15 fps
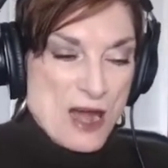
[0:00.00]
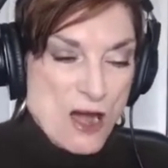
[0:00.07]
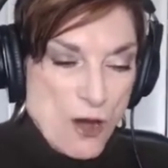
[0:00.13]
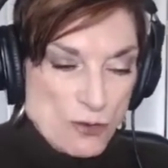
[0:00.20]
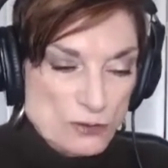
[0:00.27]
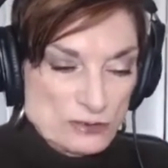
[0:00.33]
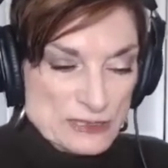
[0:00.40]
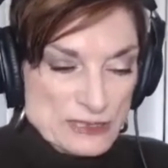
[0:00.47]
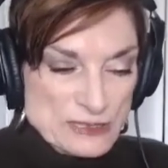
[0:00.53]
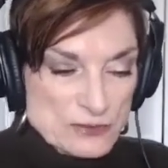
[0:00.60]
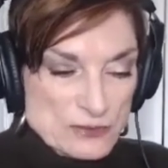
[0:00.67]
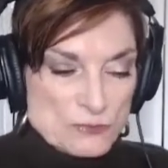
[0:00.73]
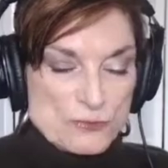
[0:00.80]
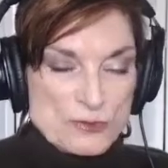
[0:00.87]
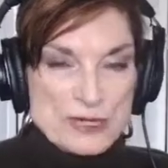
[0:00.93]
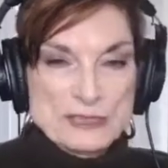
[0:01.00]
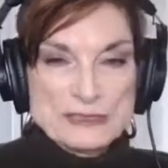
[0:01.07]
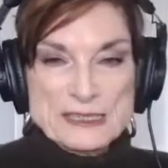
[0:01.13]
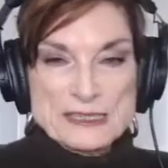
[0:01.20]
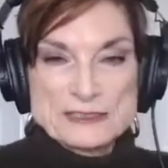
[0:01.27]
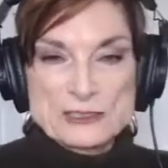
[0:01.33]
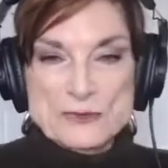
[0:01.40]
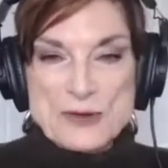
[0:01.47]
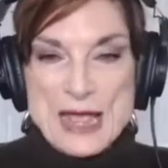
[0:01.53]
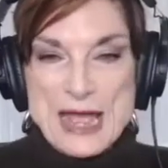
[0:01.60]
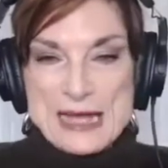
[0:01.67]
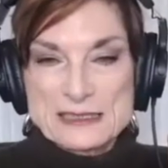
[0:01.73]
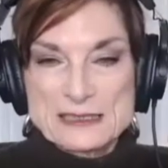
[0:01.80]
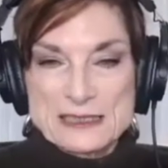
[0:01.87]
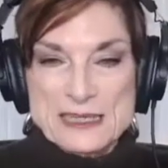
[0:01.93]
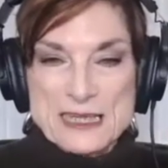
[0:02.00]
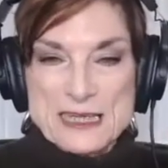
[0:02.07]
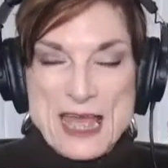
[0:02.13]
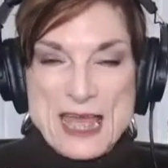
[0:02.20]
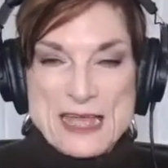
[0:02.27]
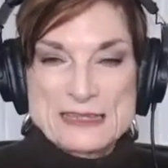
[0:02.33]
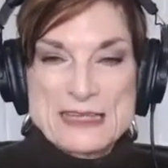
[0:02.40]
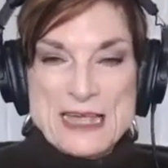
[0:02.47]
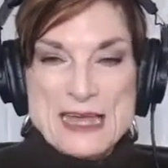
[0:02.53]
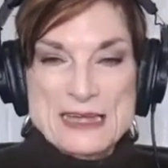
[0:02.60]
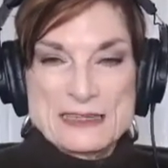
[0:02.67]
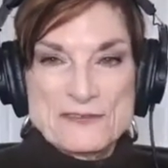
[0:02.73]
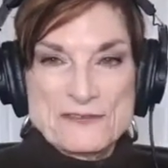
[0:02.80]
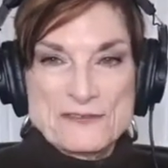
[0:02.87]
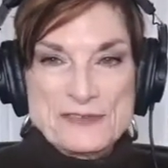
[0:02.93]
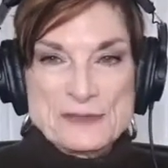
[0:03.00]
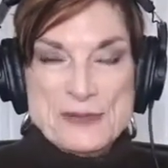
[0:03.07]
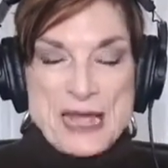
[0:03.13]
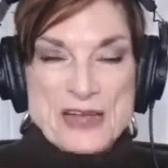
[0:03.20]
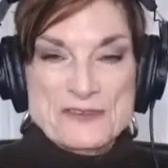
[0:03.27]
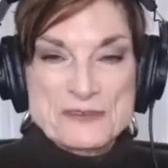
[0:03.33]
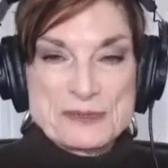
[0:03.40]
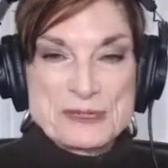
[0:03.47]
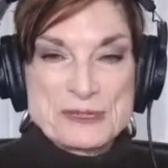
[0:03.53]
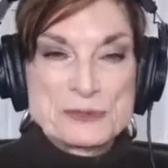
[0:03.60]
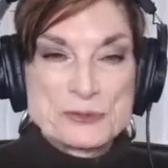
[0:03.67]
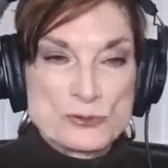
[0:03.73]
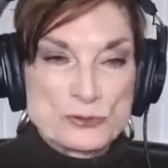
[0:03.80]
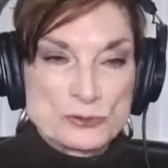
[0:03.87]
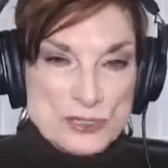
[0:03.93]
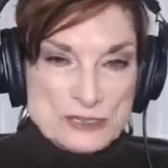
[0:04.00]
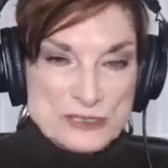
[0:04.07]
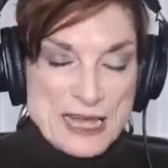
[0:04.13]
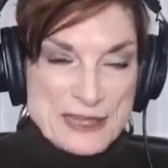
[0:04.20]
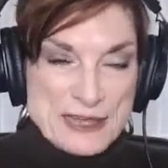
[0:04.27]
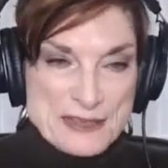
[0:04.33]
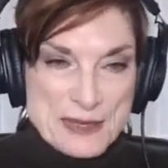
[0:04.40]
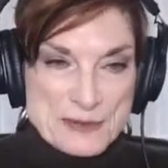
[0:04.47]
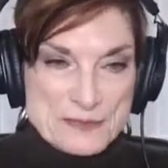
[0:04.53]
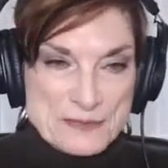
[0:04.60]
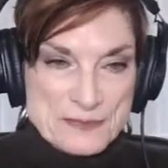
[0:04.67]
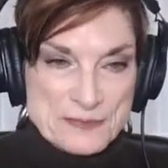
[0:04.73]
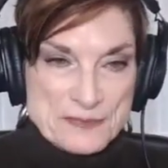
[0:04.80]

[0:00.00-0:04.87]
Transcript: only really interact and get feedback from people who look like them.